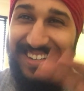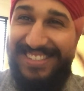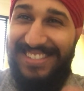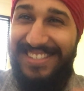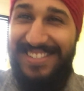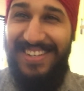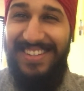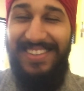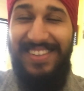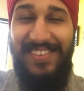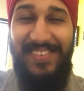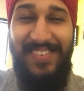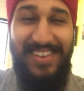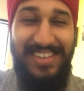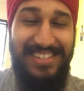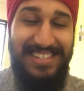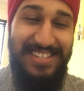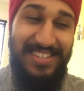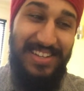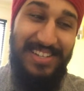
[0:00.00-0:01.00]
I just got the
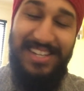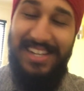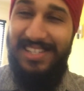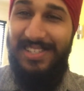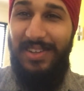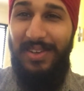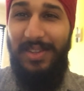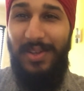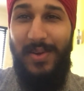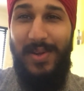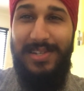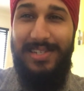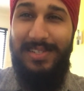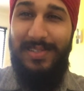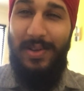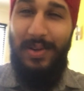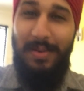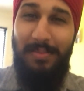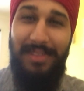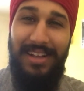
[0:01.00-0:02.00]
questions. I just saw the
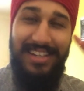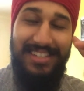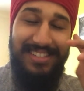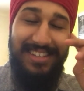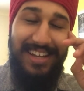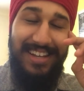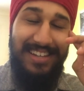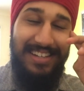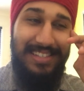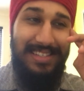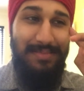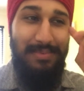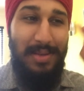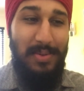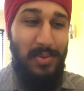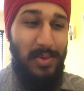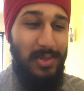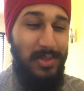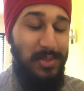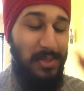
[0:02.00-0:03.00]
questions, got them last night because the
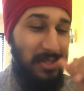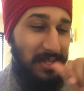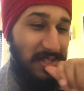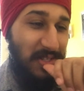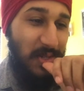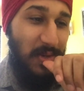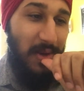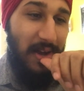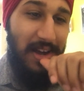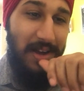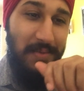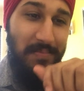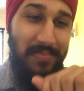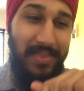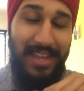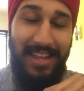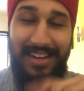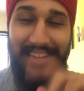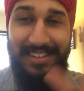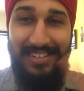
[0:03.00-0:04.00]
people we're talking to are
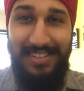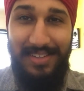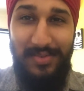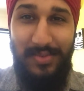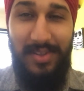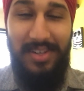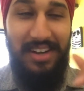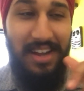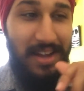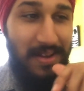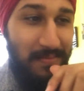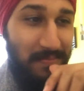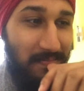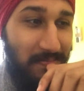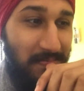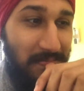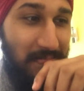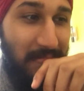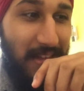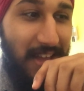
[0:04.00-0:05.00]
in a different,
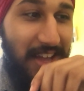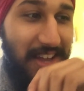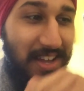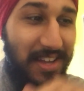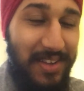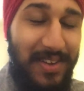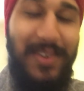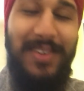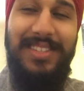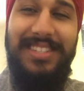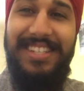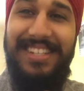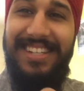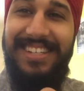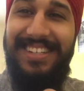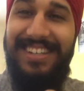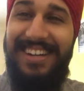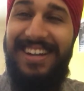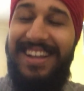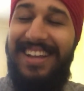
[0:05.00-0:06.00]

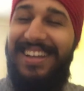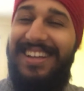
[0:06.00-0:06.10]
continent.